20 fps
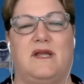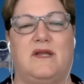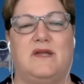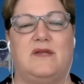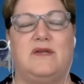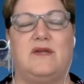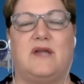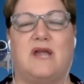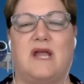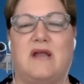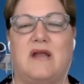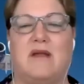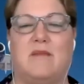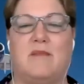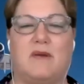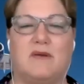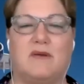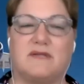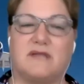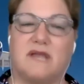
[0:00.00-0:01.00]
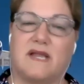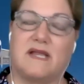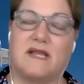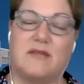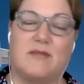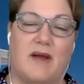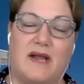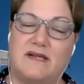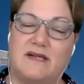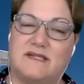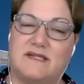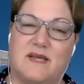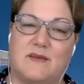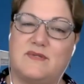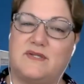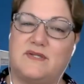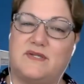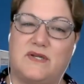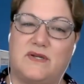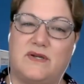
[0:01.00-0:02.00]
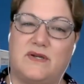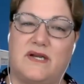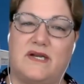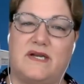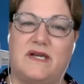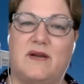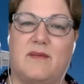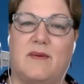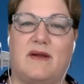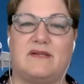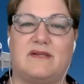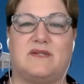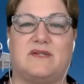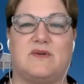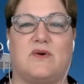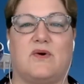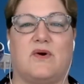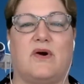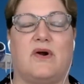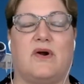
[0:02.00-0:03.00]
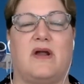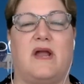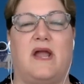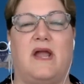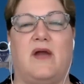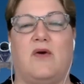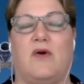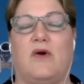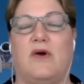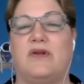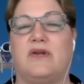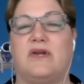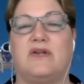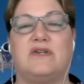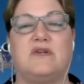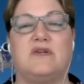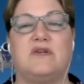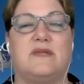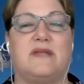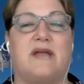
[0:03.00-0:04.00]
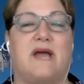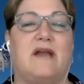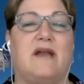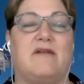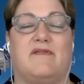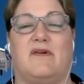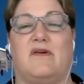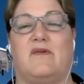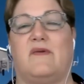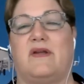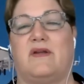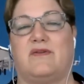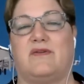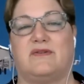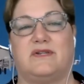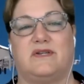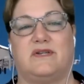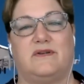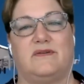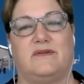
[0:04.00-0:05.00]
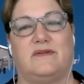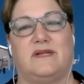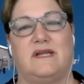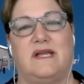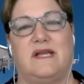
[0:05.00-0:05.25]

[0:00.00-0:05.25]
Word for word: You can most likely buy a substitute at a nearby store, eh, or you can do without it for a week or two.